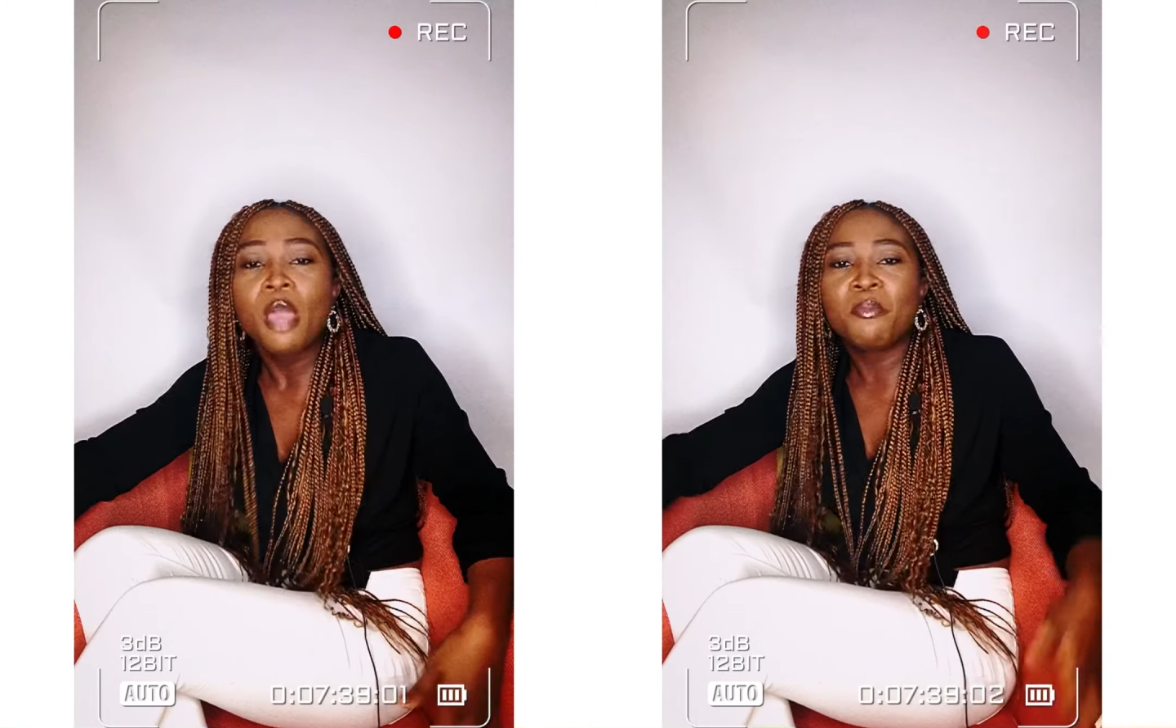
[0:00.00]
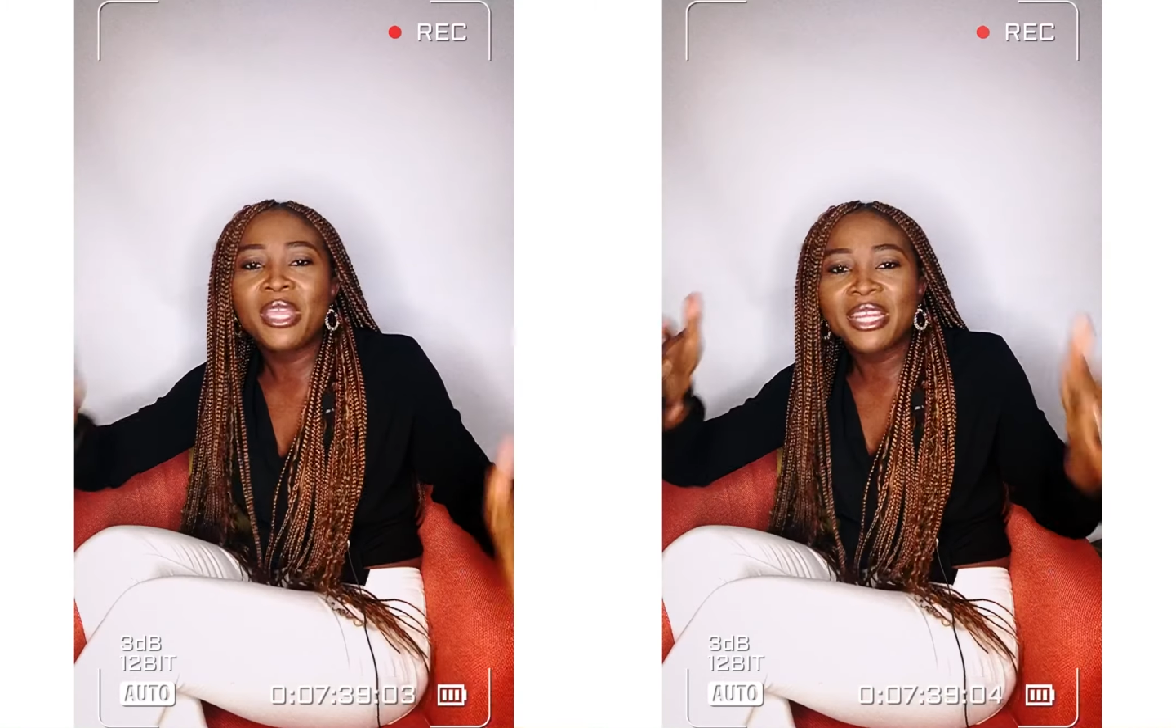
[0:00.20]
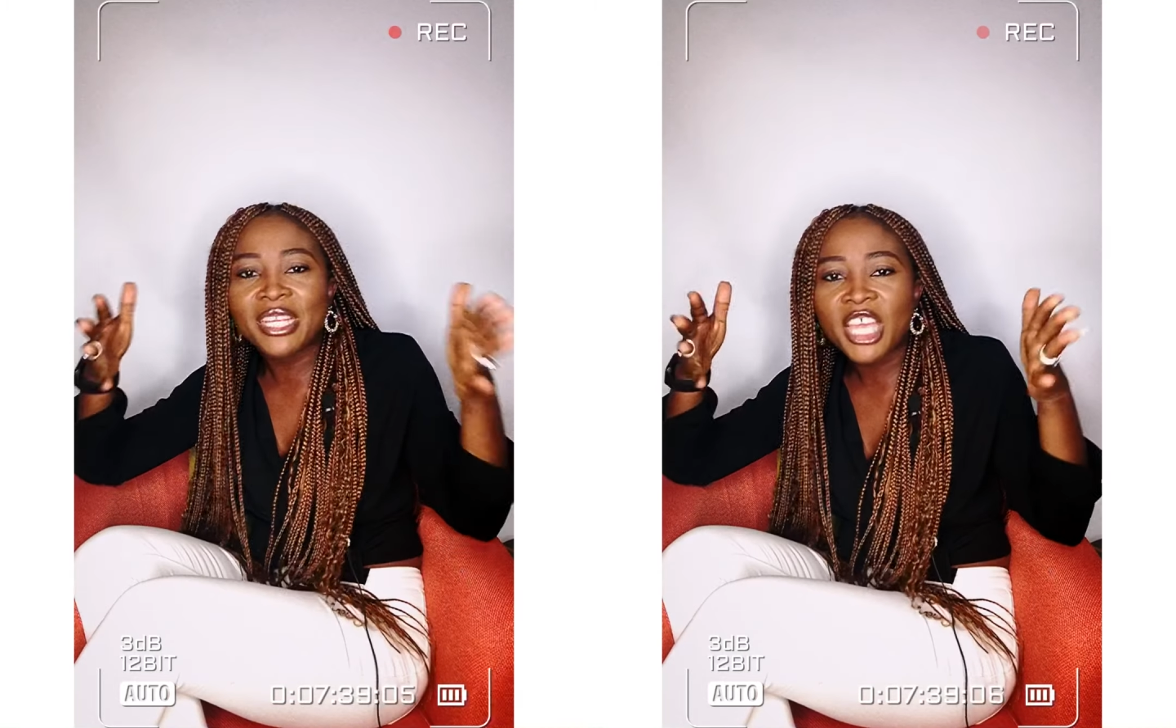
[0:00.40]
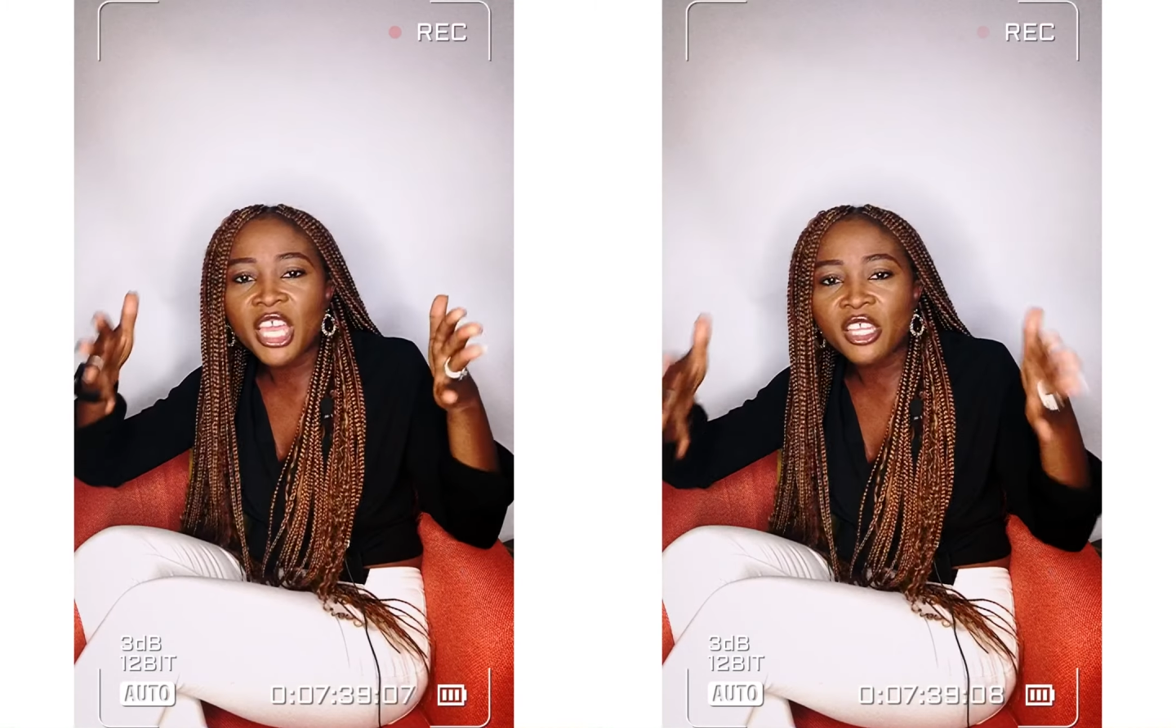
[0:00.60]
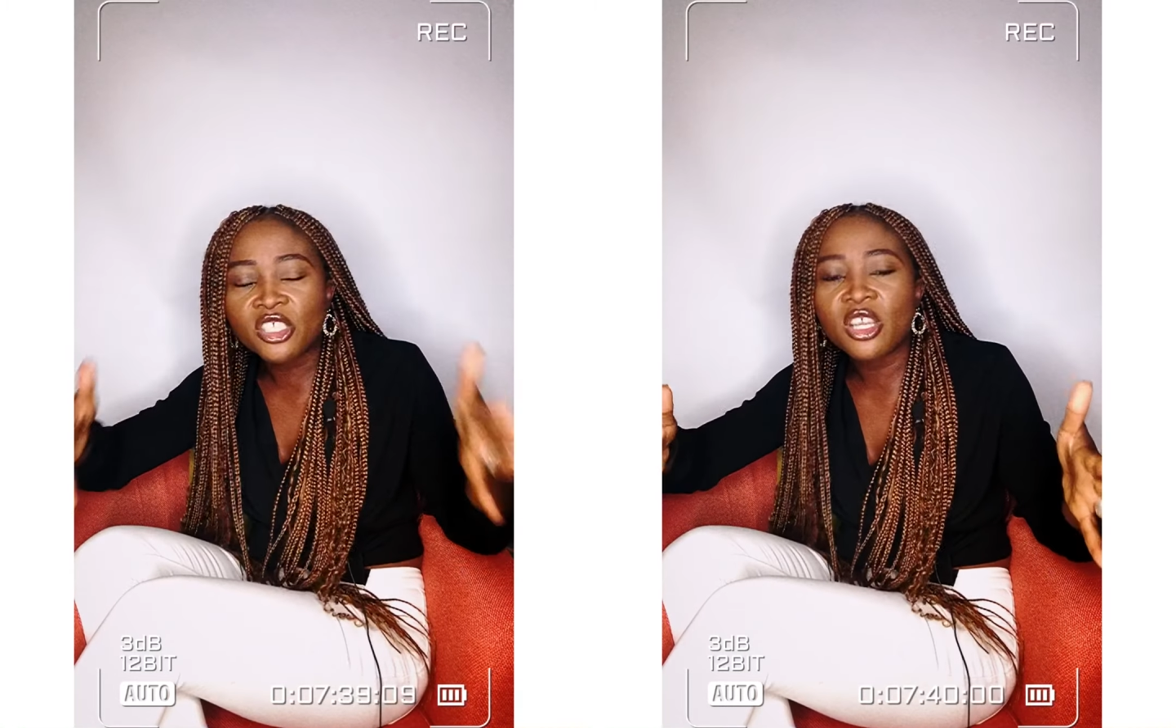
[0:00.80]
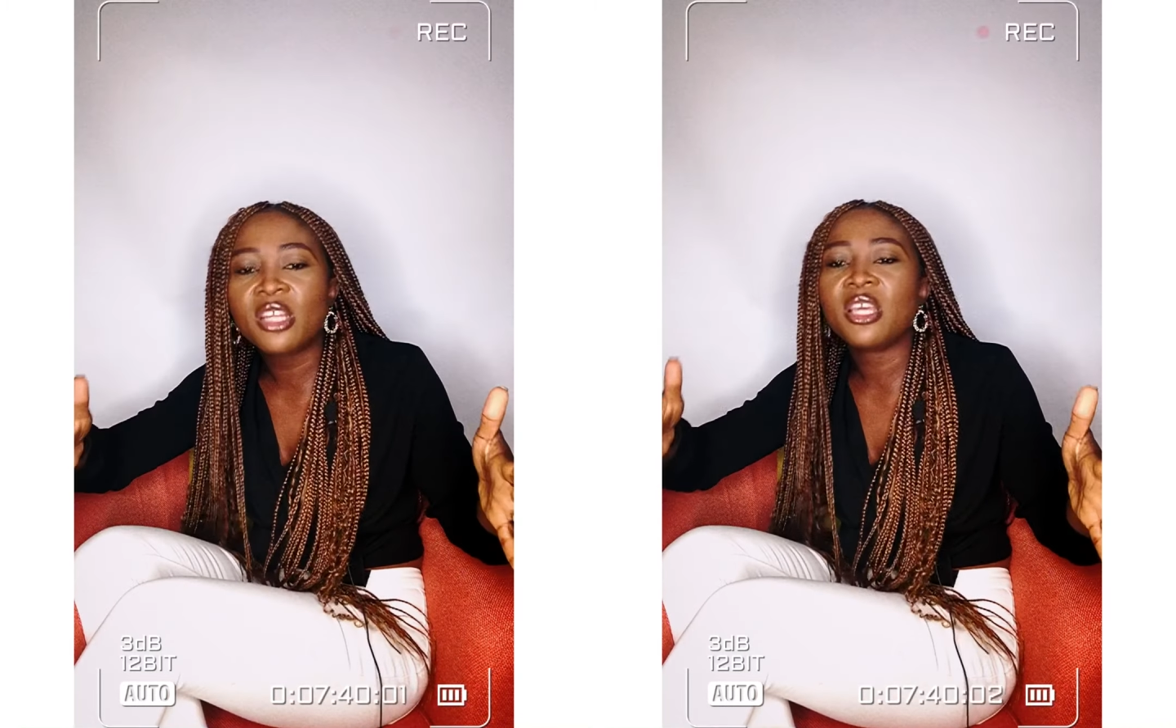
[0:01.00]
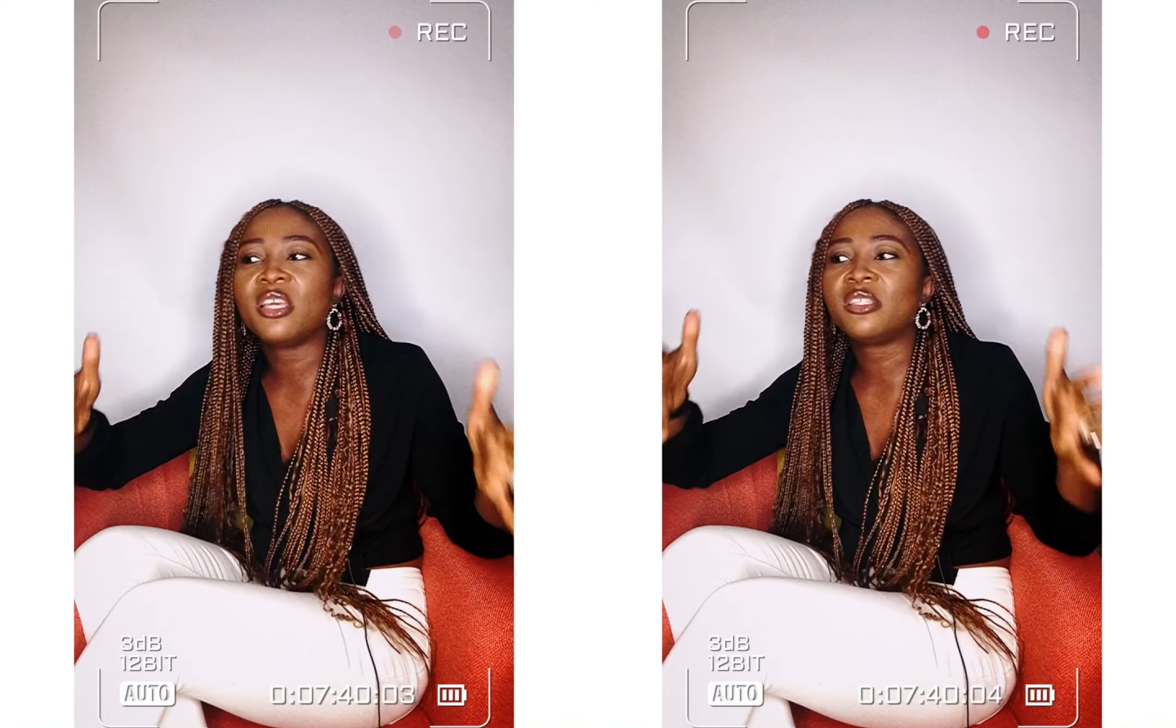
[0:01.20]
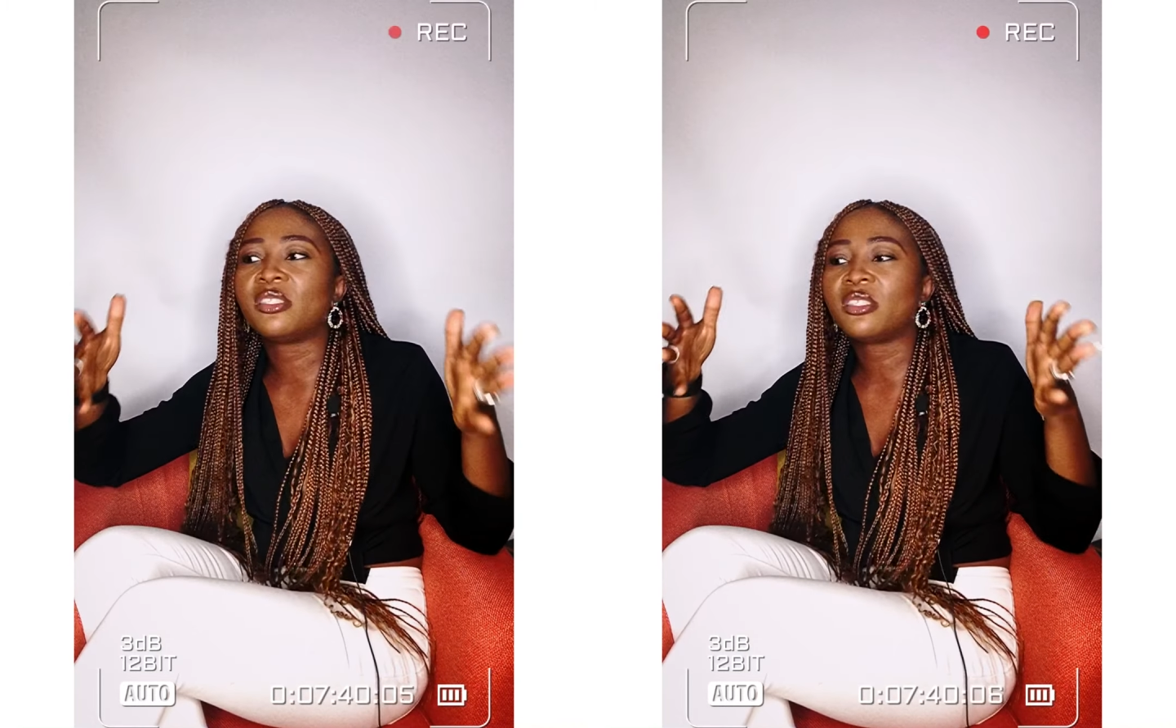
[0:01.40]
being an intern
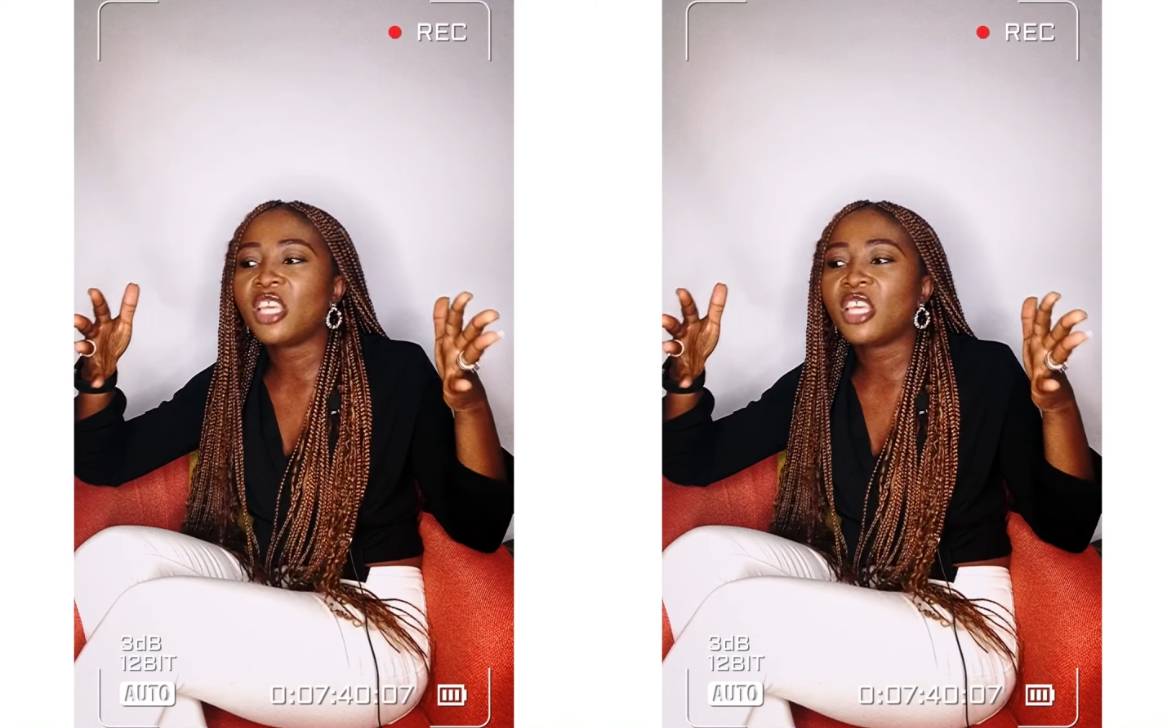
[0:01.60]
is